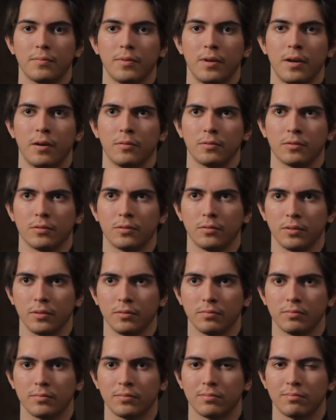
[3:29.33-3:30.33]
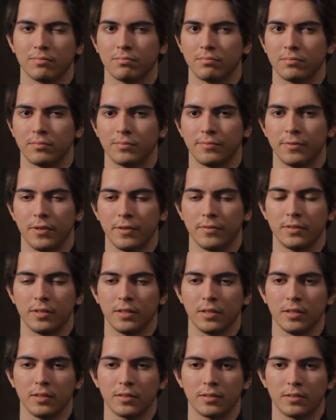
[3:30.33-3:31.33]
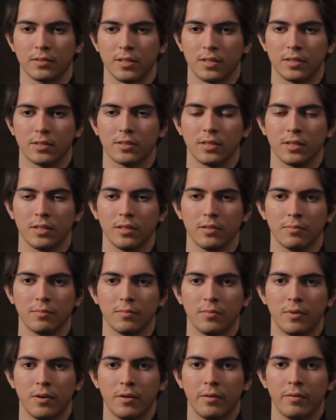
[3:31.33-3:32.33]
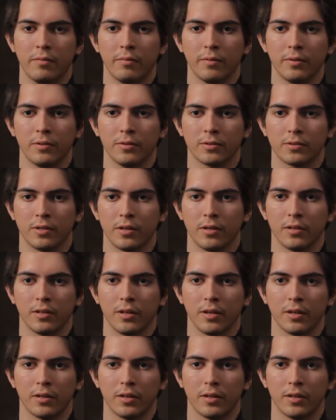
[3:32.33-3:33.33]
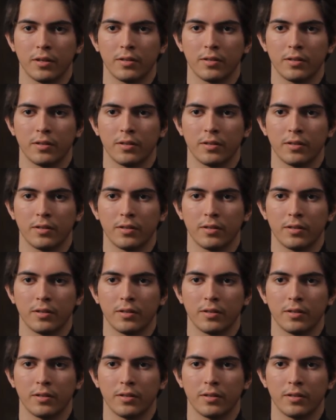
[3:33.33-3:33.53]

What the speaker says: I was only 15, 16 when you started kind of